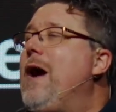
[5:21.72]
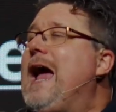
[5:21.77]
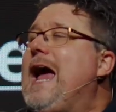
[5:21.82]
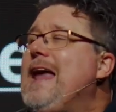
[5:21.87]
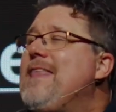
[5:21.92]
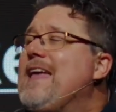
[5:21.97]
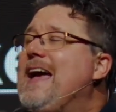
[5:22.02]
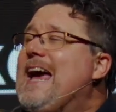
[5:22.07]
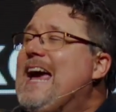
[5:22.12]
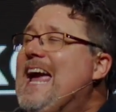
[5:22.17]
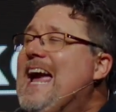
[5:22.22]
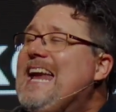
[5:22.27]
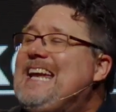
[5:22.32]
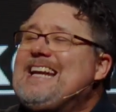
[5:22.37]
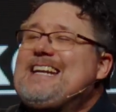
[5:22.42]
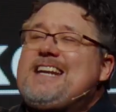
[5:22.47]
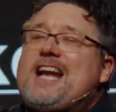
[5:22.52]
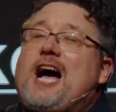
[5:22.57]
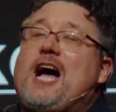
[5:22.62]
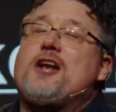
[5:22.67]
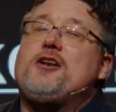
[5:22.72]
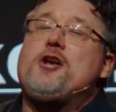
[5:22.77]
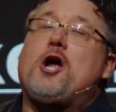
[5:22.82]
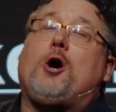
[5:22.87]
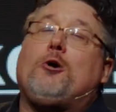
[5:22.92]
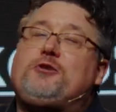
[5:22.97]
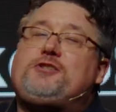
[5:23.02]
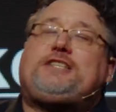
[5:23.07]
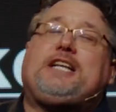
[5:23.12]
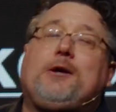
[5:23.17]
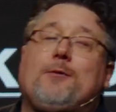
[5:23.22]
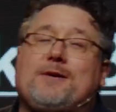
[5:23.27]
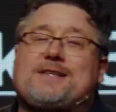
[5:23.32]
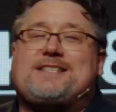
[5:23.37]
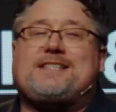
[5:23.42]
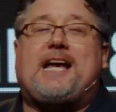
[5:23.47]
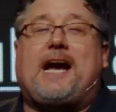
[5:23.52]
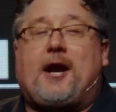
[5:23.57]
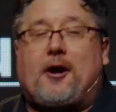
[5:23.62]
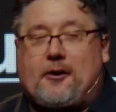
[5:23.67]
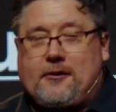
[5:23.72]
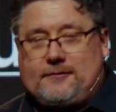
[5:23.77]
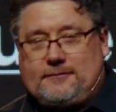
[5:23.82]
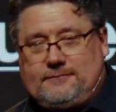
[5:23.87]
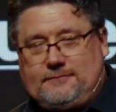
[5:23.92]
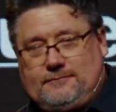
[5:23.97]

way that he did not know she was there.